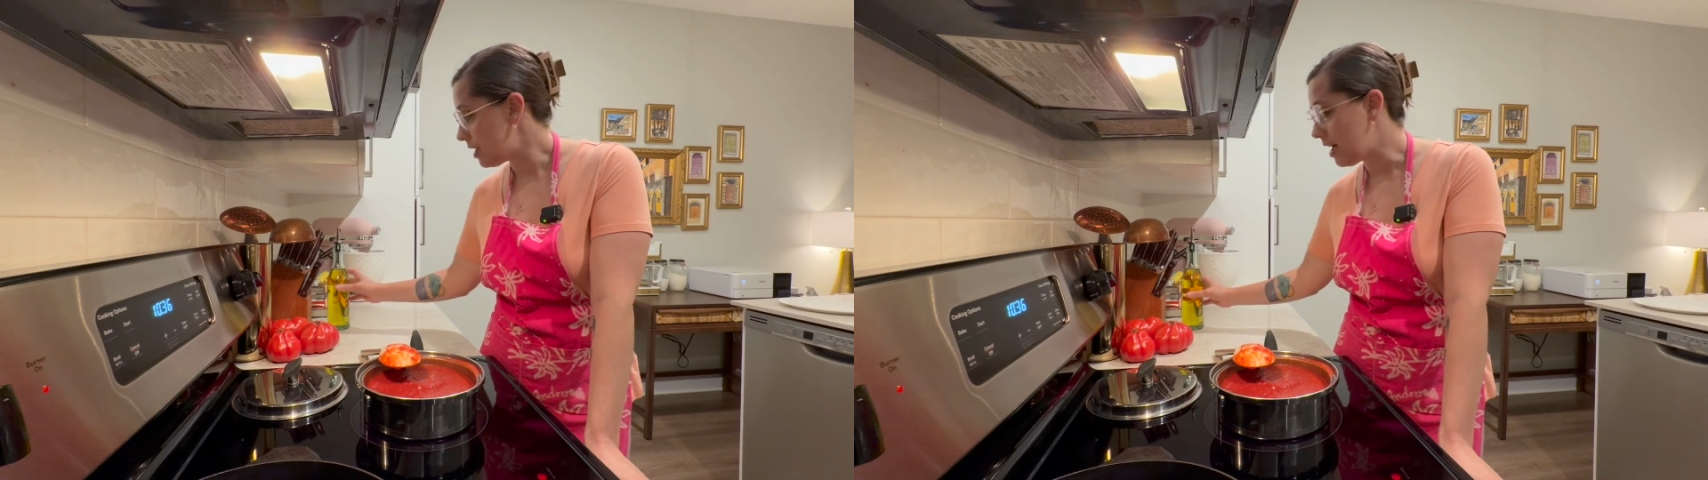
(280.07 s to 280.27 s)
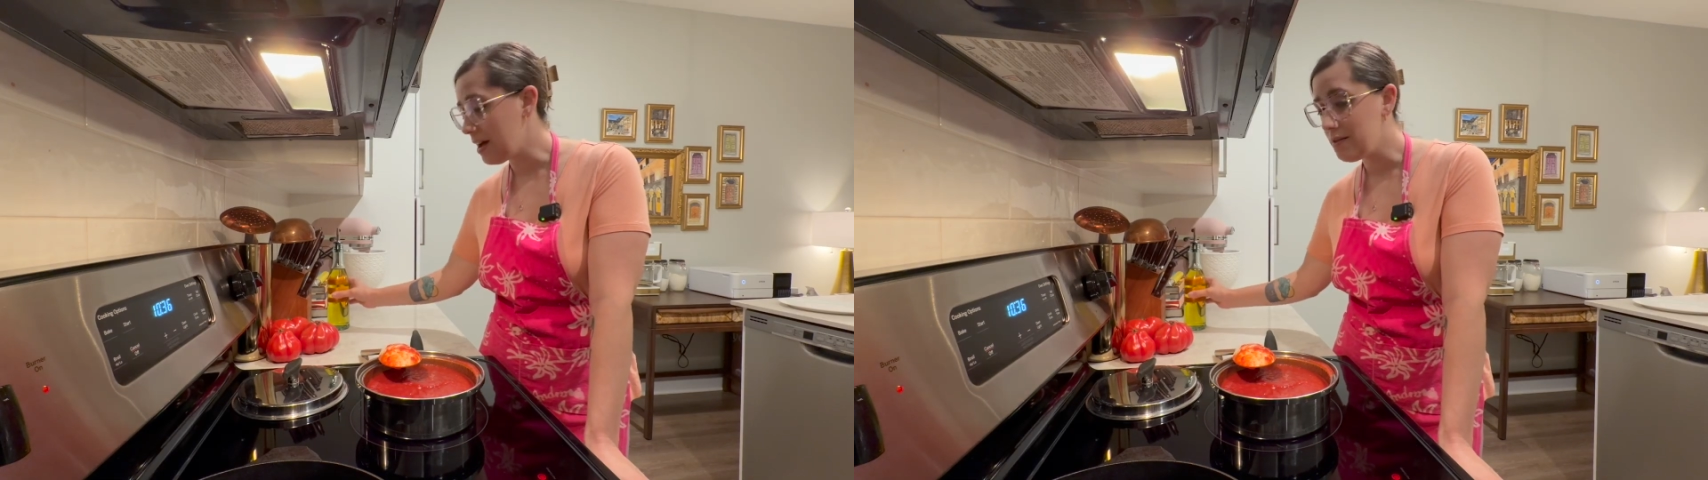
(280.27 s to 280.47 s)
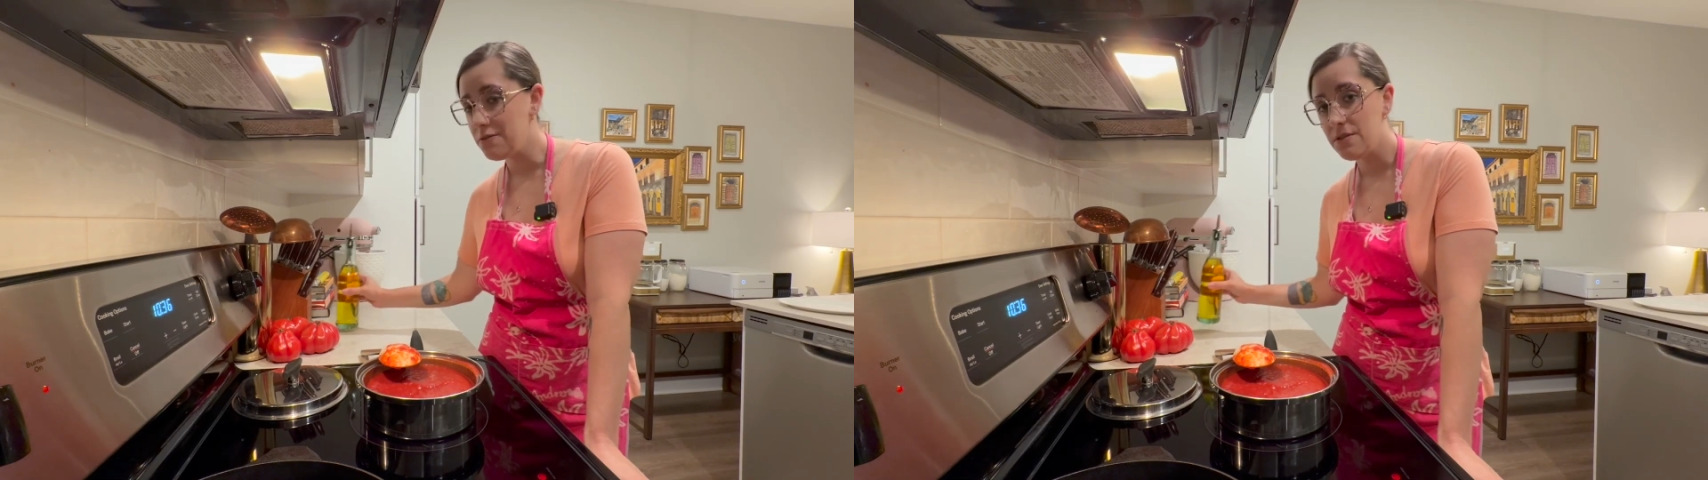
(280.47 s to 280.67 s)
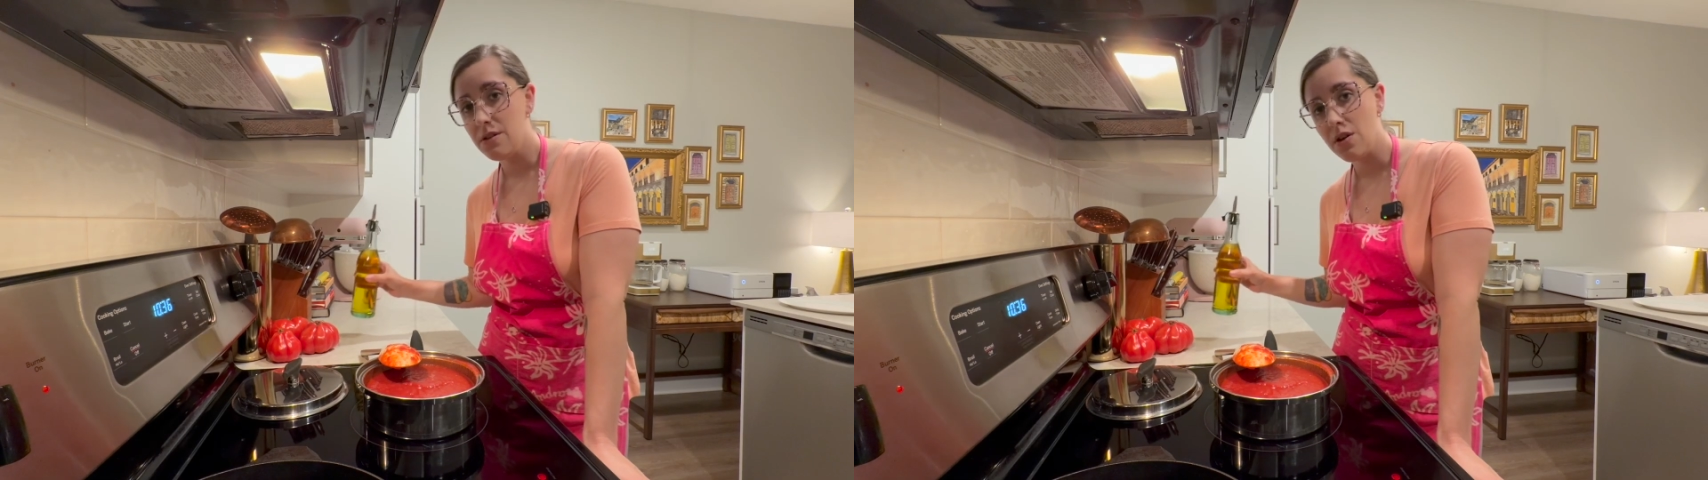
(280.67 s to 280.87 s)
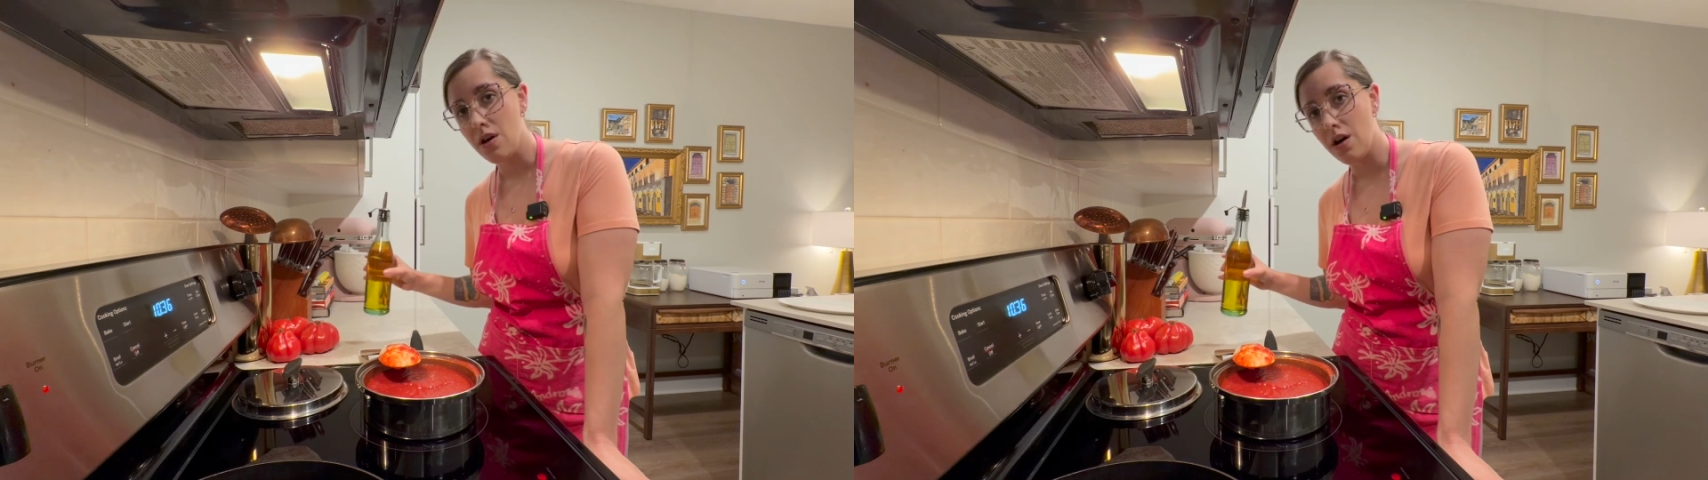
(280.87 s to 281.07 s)
have
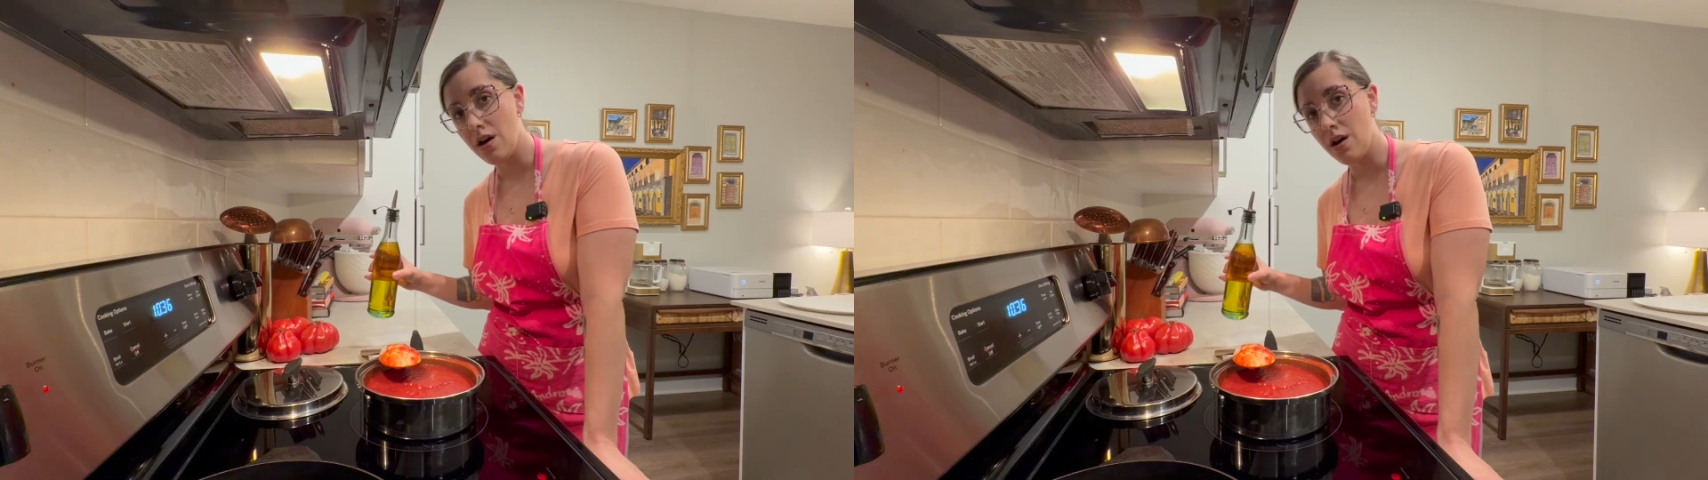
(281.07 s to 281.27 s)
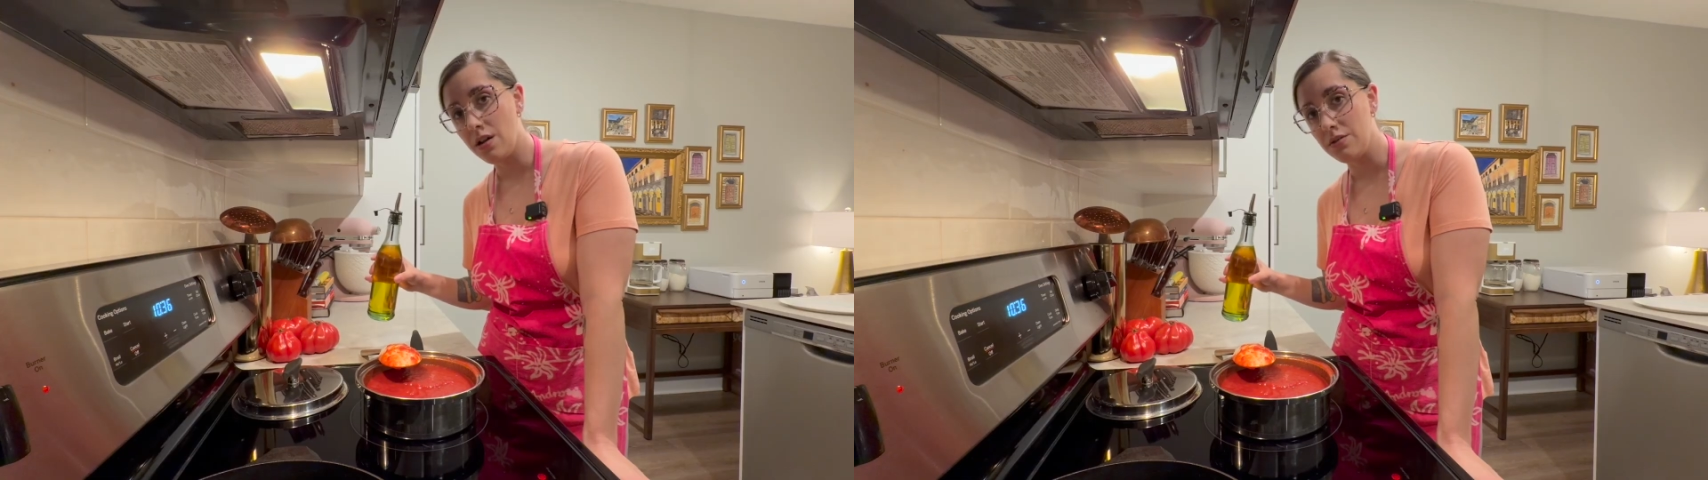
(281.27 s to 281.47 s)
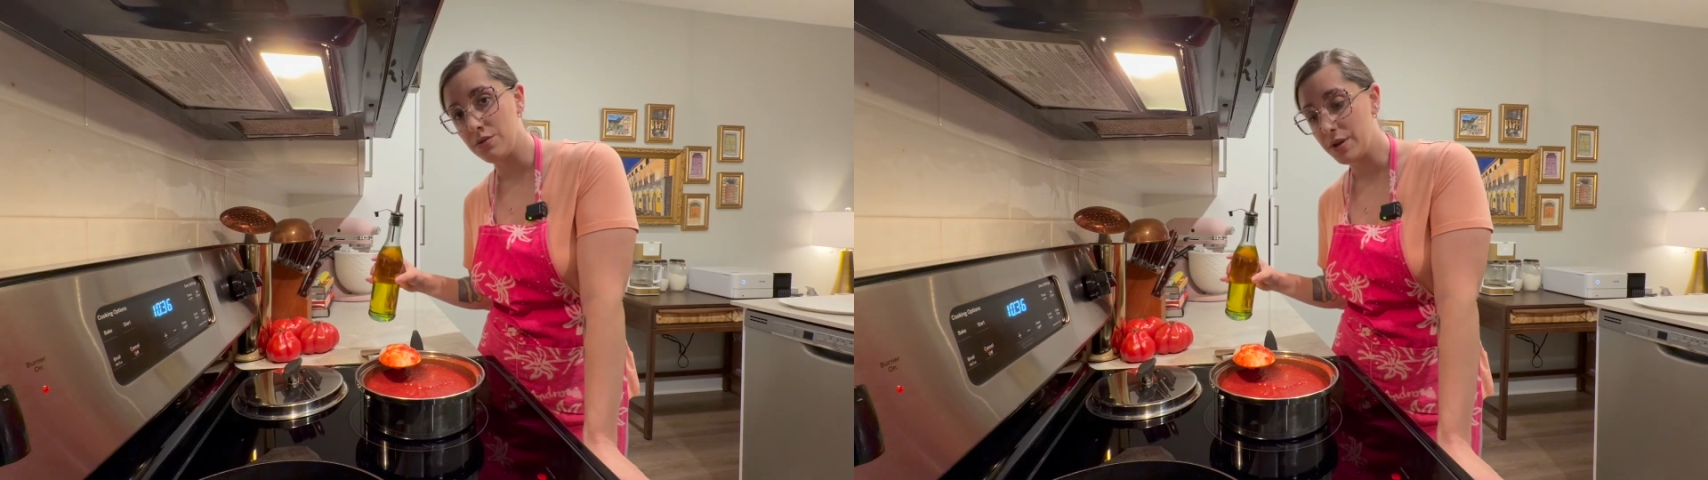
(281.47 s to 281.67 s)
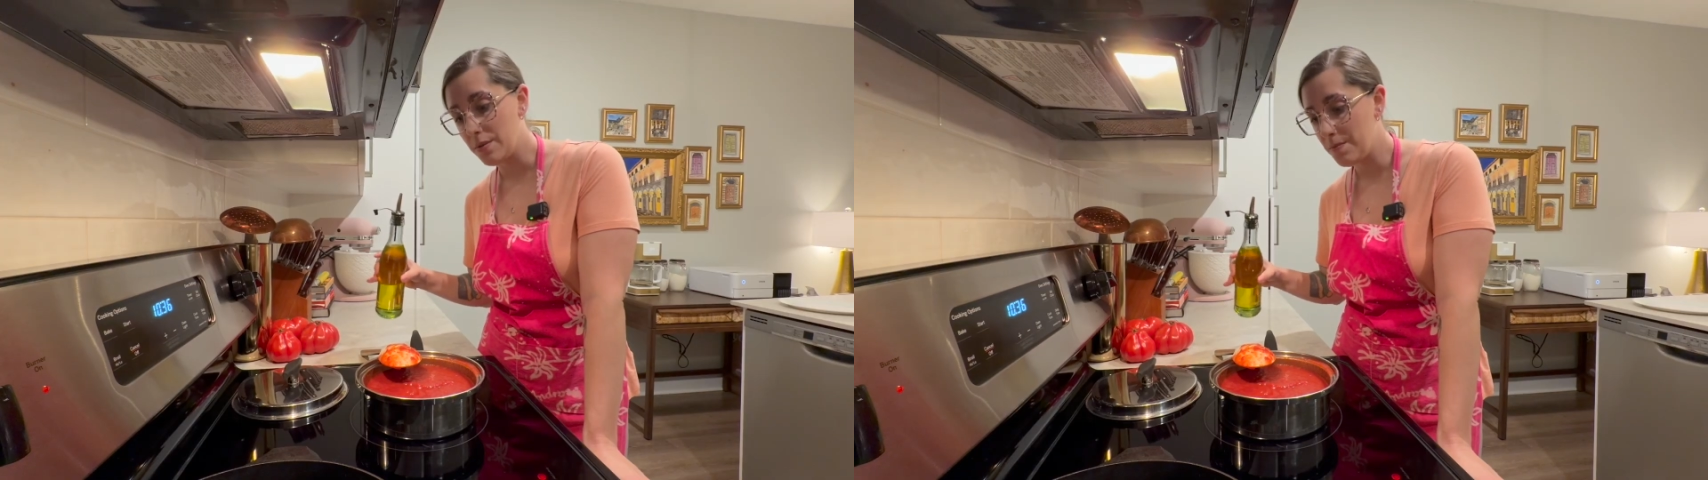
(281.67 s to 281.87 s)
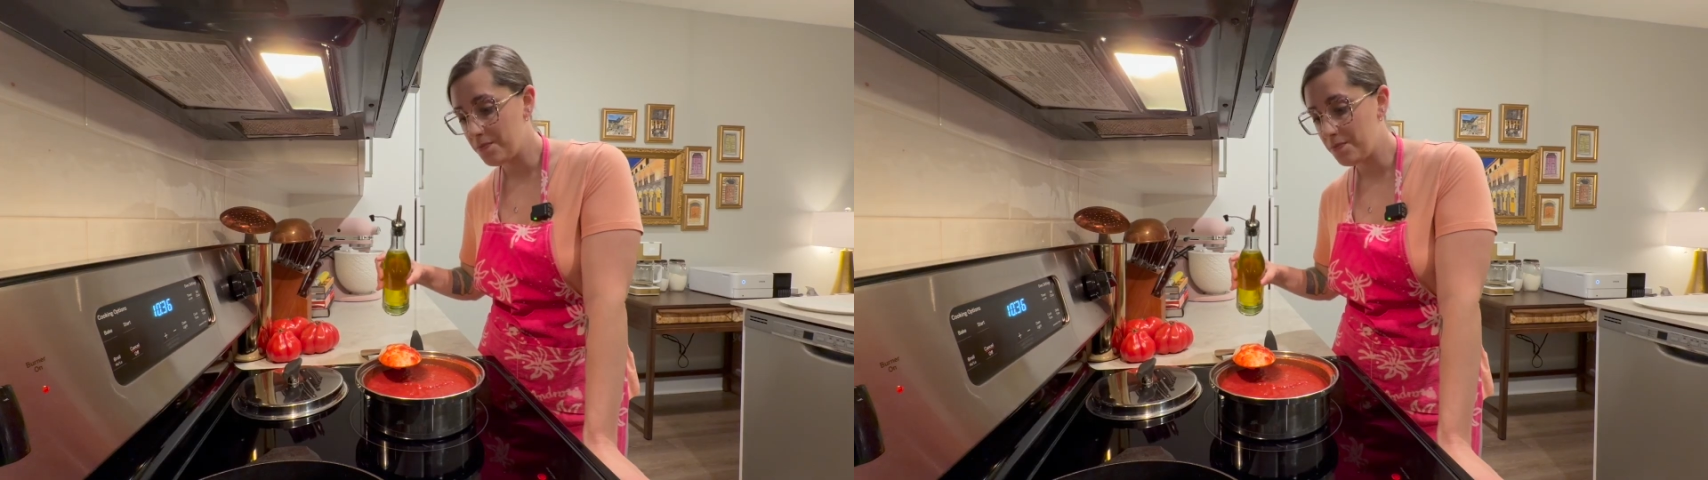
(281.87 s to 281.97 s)
olive oil.